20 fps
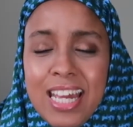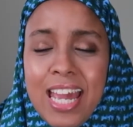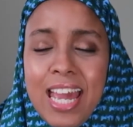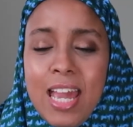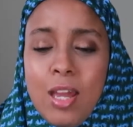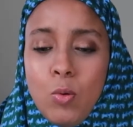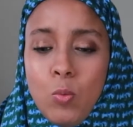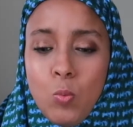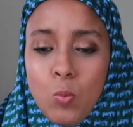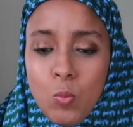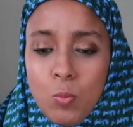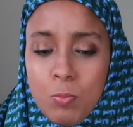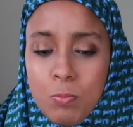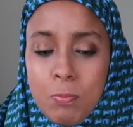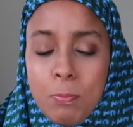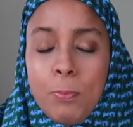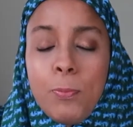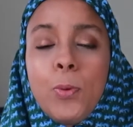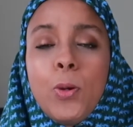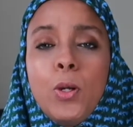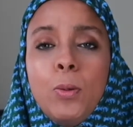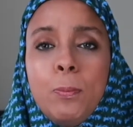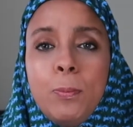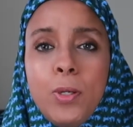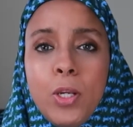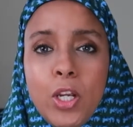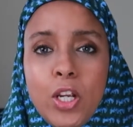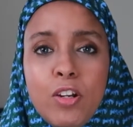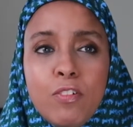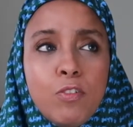and
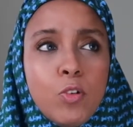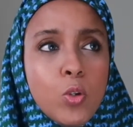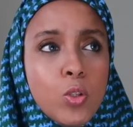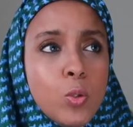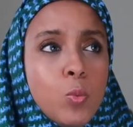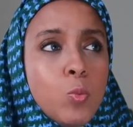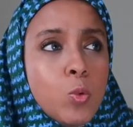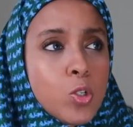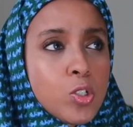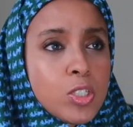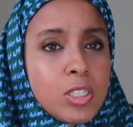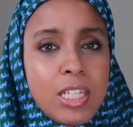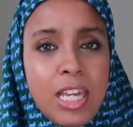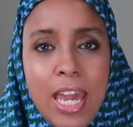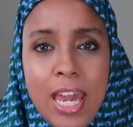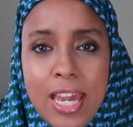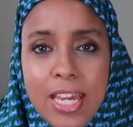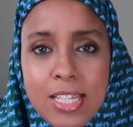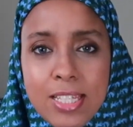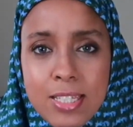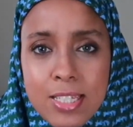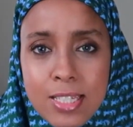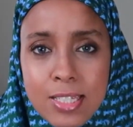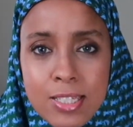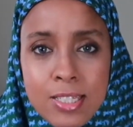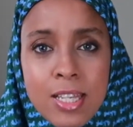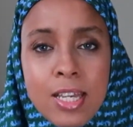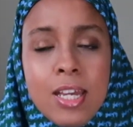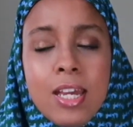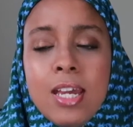prepare for the worst cases.